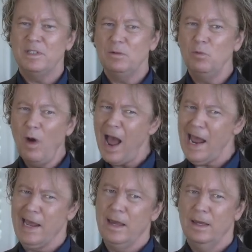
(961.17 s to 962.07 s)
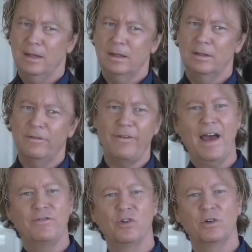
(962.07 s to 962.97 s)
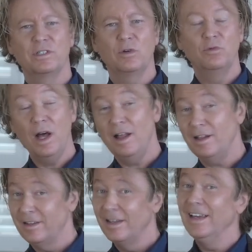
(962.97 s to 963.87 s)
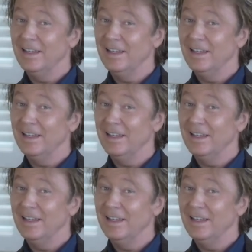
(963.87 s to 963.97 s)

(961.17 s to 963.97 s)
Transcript: said, Why? the five year old said, Well,